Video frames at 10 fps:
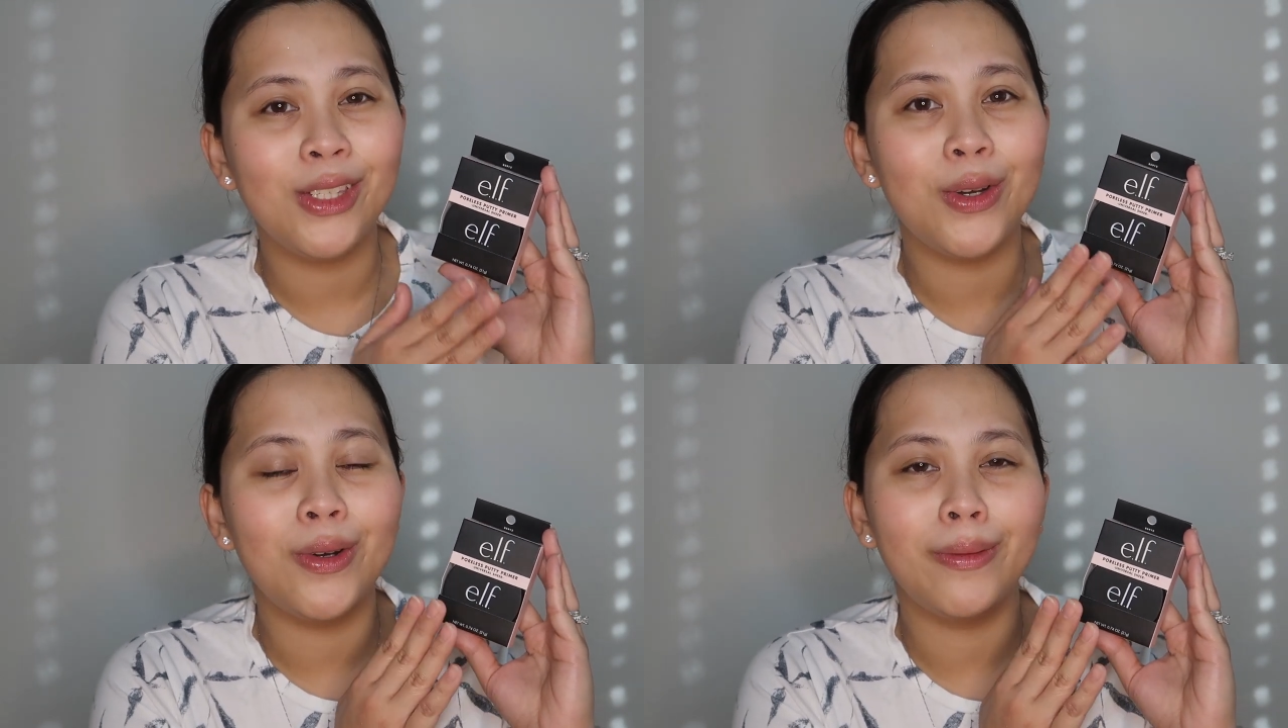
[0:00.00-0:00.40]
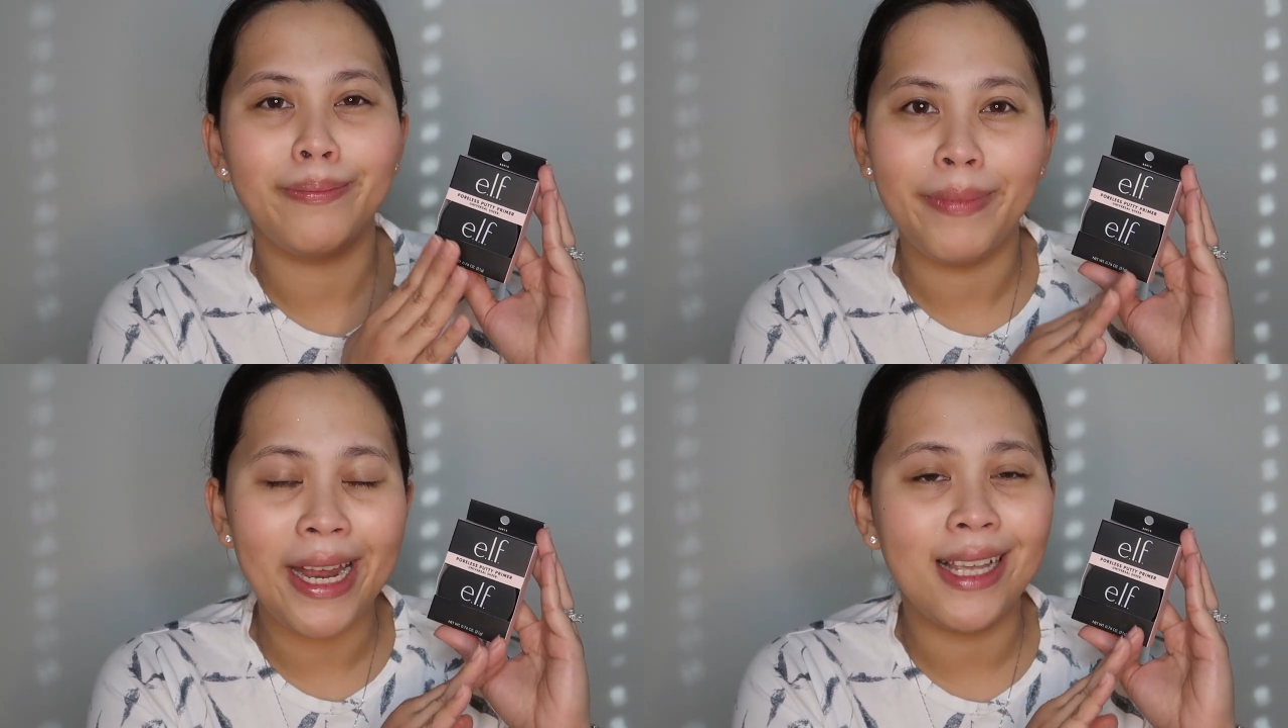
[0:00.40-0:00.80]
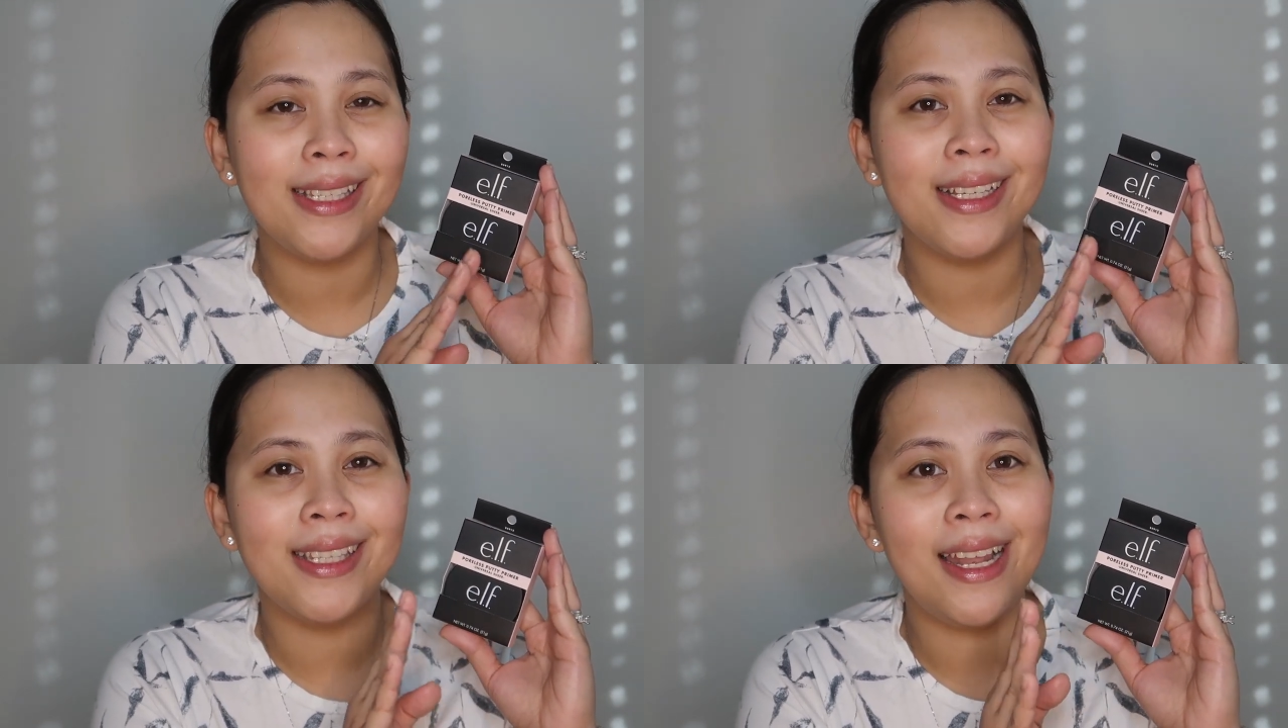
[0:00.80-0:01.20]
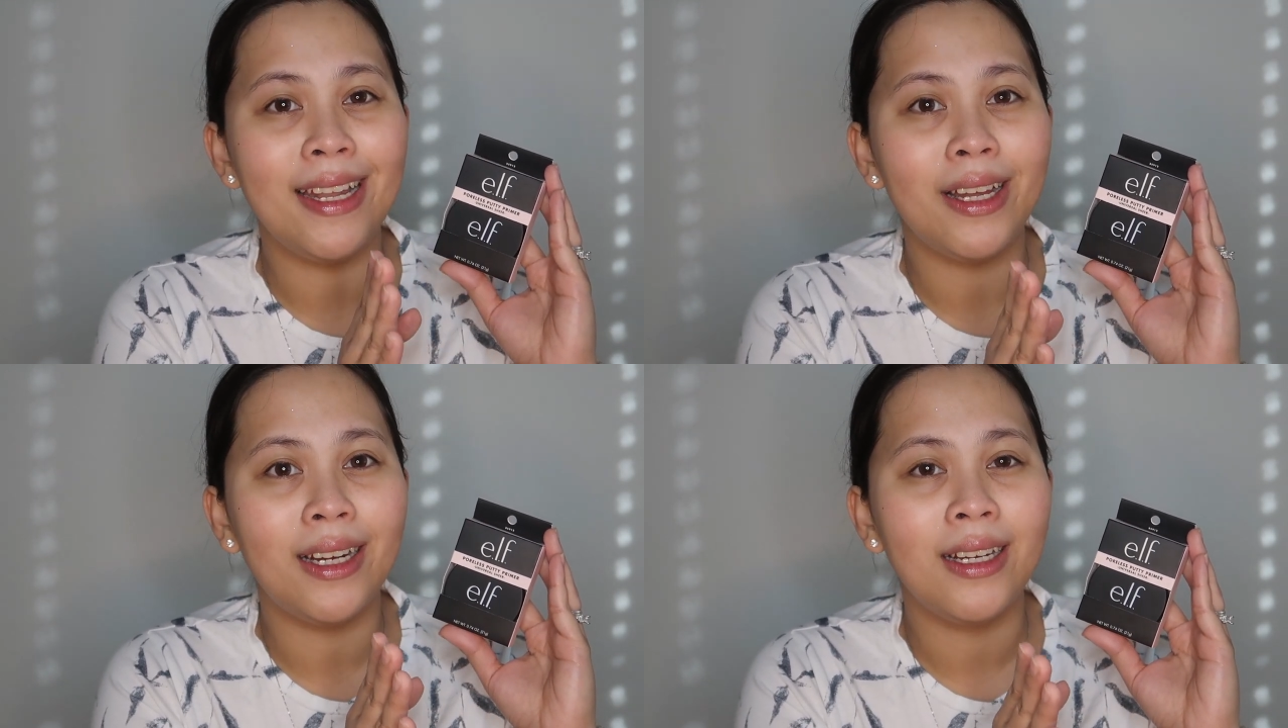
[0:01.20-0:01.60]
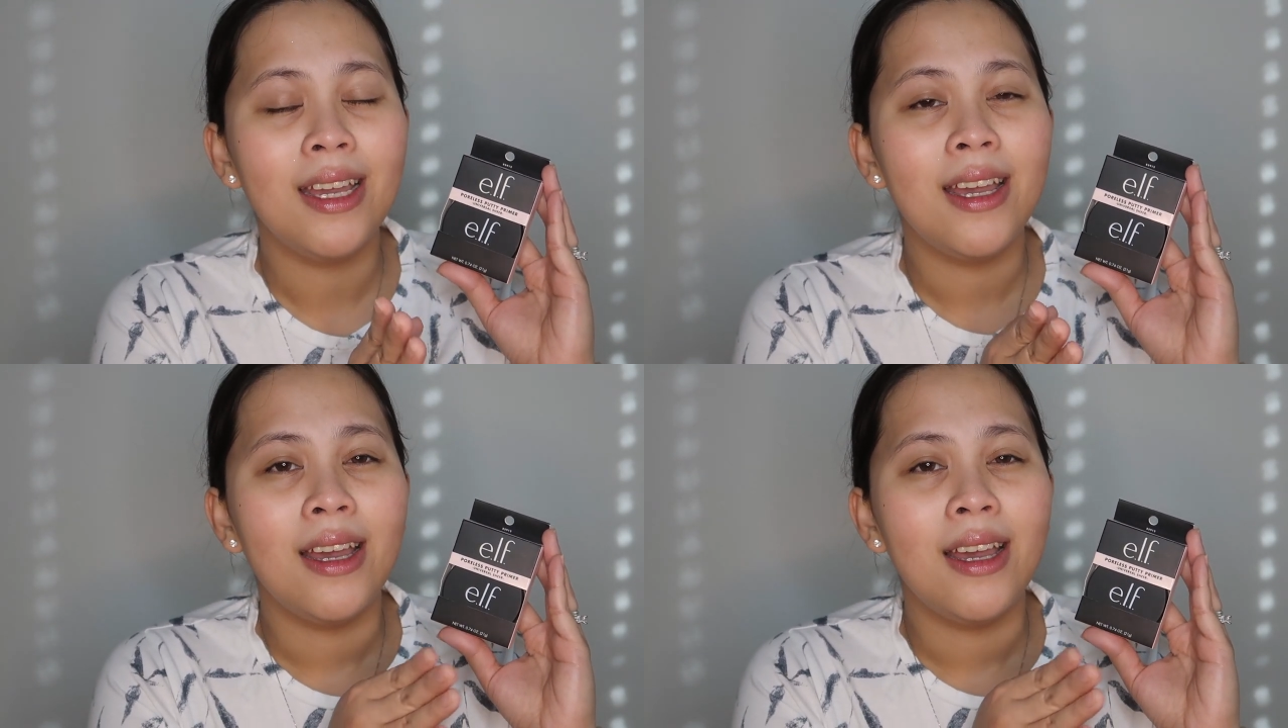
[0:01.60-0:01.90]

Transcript: So parehas lang sila ng